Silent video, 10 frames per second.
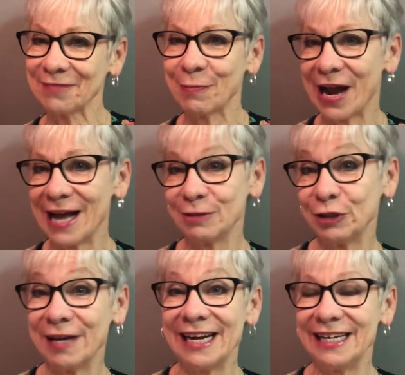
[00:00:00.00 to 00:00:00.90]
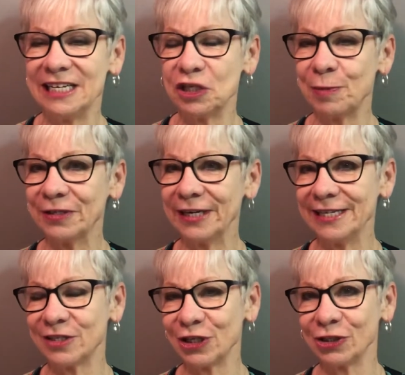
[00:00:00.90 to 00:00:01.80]
Perhaps you've had an
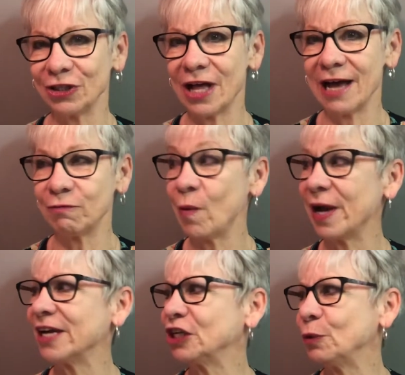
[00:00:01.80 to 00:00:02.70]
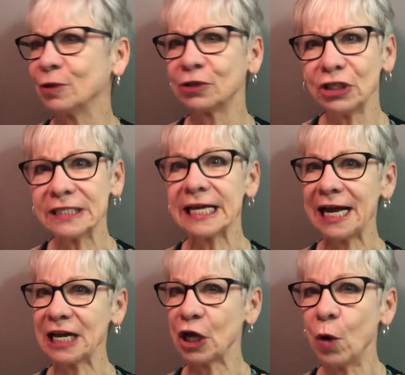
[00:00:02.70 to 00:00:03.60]
experience in your life where you were just
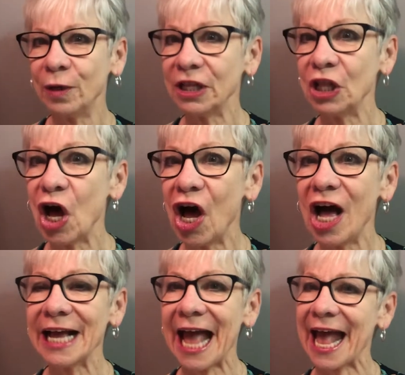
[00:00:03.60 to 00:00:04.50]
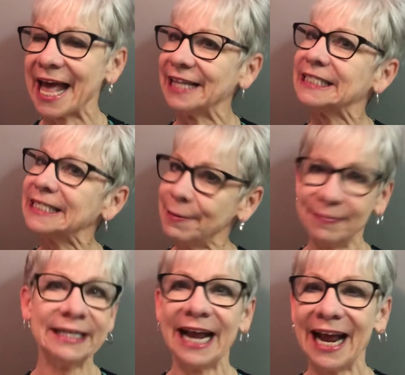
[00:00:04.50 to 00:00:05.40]
kind of going along and
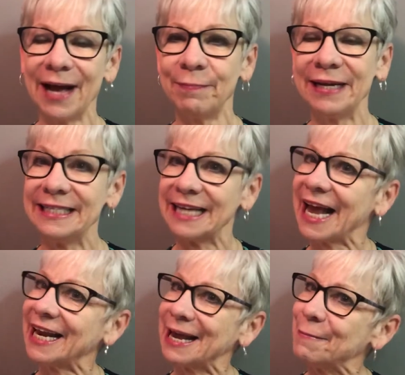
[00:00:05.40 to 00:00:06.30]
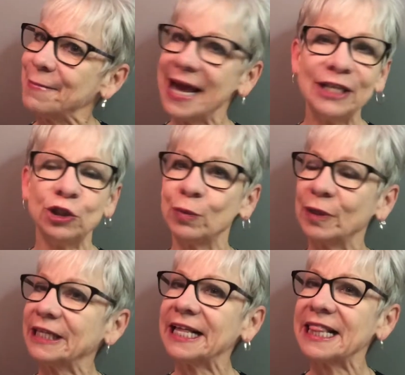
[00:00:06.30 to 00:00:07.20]
something happened and it made you
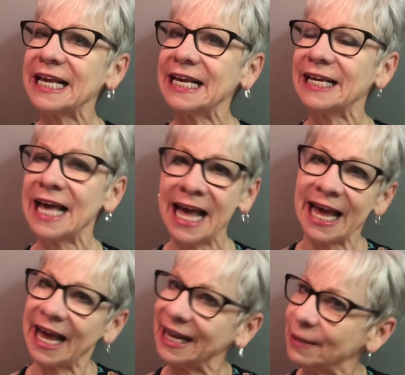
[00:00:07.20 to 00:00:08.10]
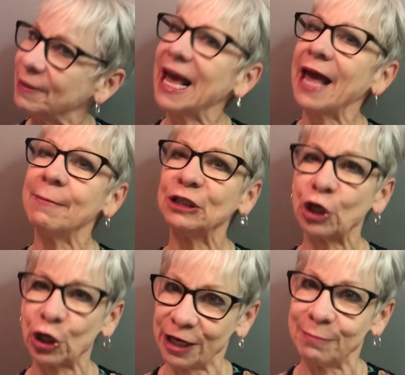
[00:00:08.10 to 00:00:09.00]
really think and it became a
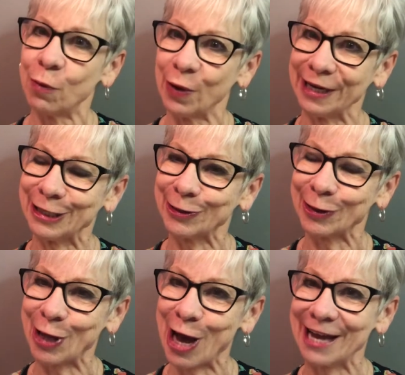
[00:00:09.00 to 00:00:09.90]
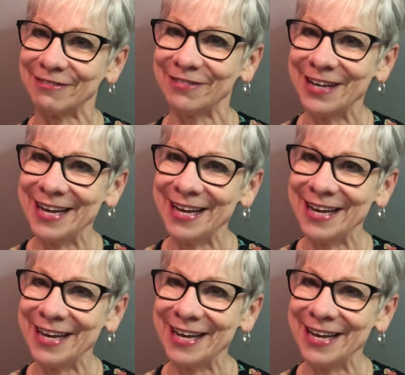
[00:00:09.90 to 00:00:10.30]
turning point in your life.